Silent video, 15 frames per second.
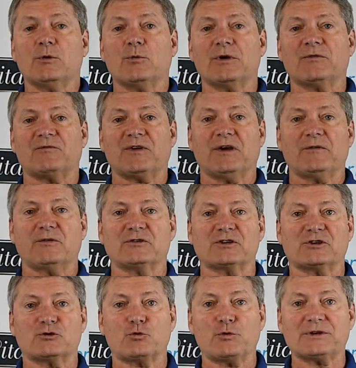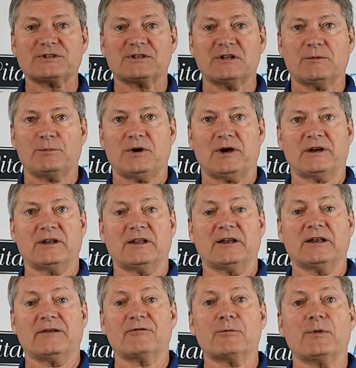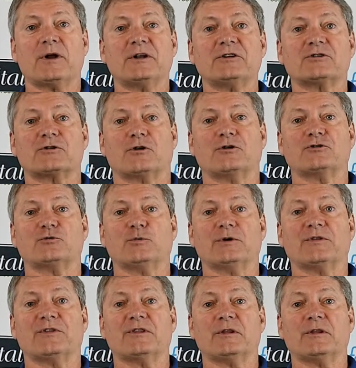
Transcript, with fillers: We've found there's a twist in the body that everybody starts with,